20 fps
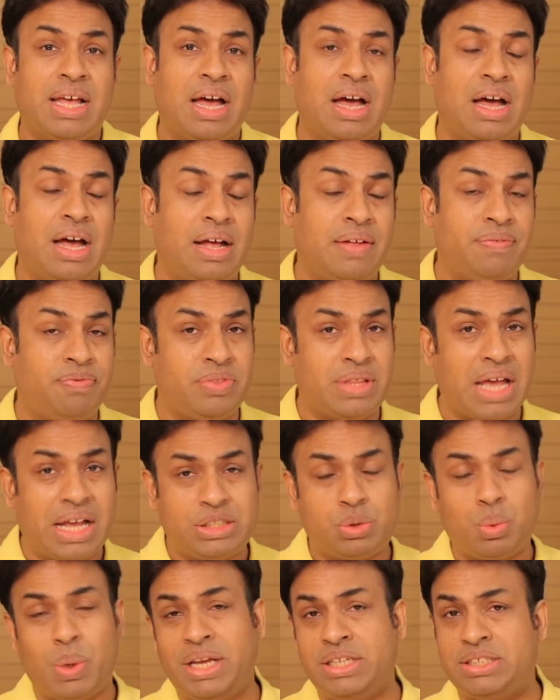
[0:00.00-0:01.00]

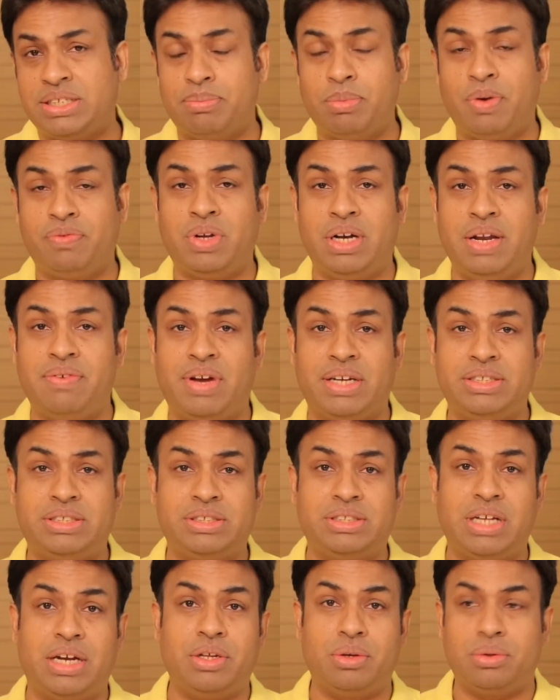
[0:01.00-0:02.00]
That's why some of the
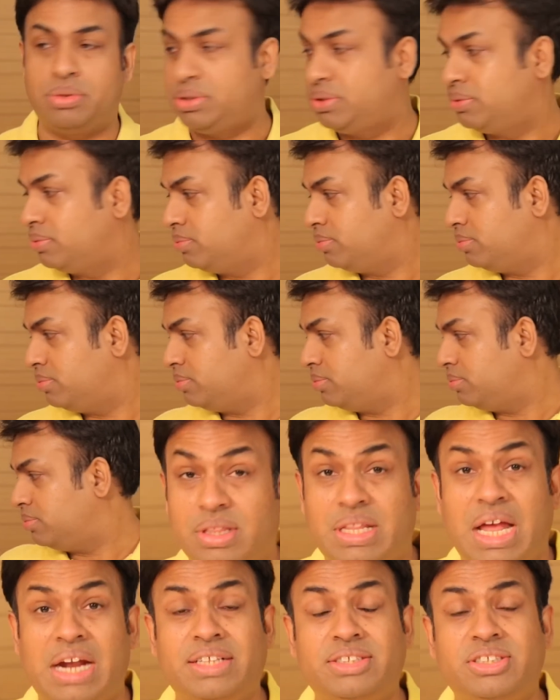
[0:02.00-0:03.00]
devices that you
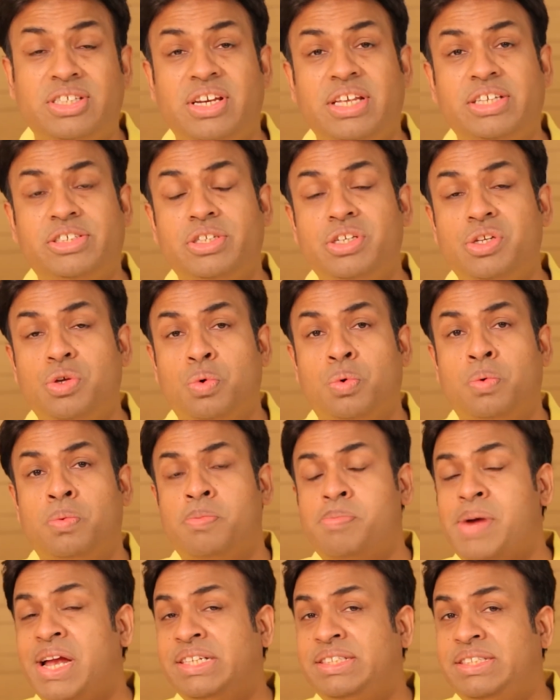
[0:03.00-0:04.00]
that is the reason
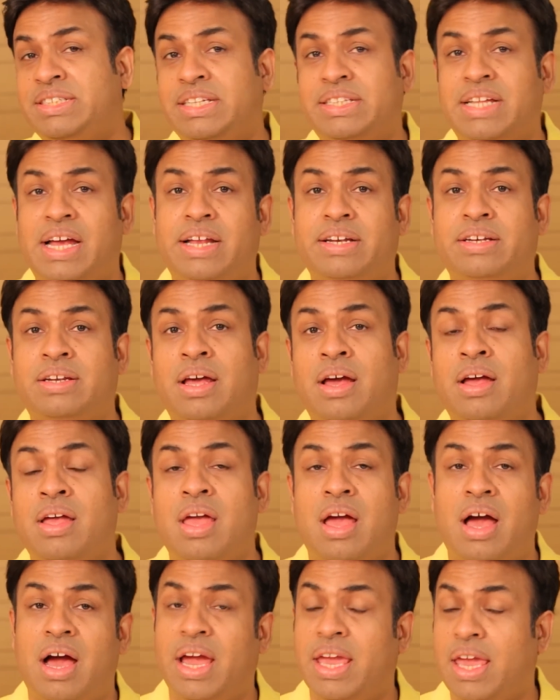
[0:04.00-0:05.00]
you might see that
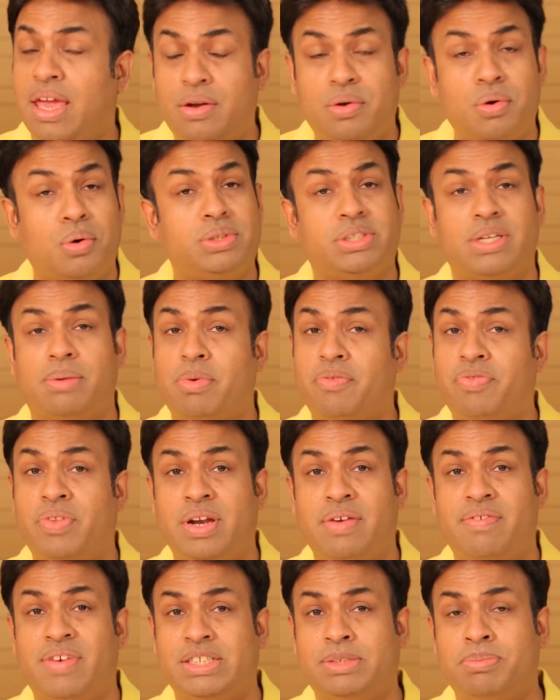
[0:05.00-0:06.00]
I ignore some of
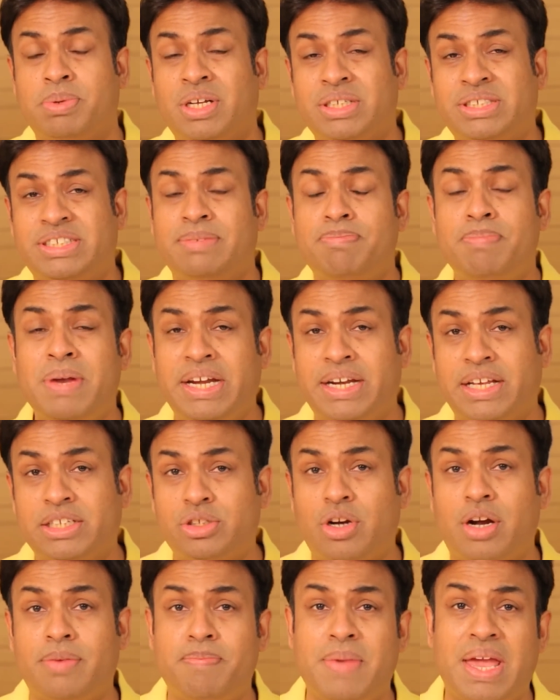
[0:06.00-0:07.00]
the devices, because simply
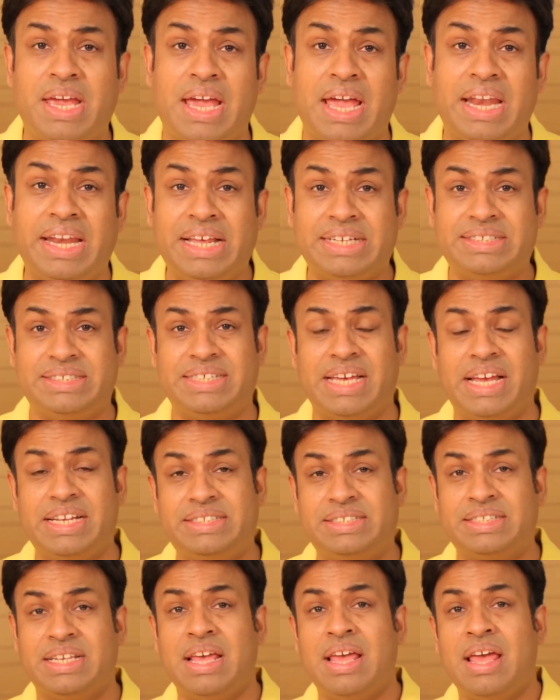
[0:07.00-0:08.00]
does not make any
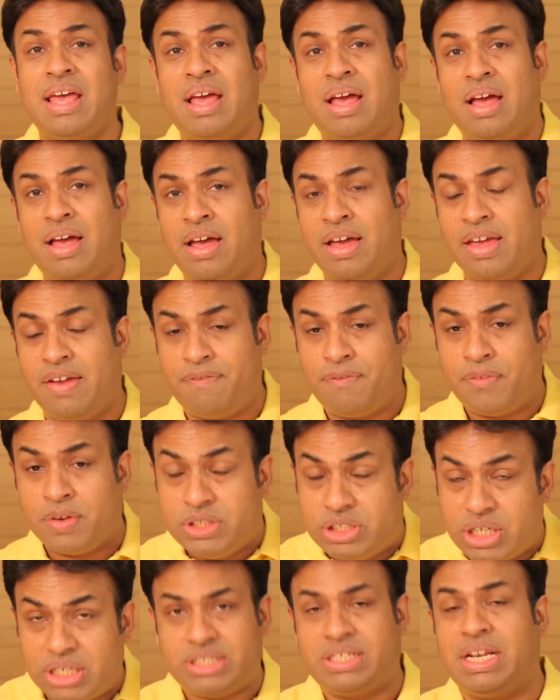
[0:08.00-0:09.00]
sense
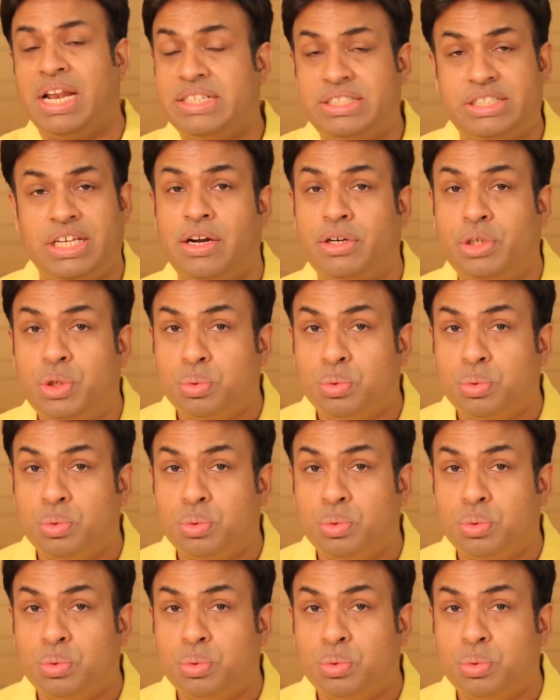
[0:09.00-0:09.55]
if just, let's say, a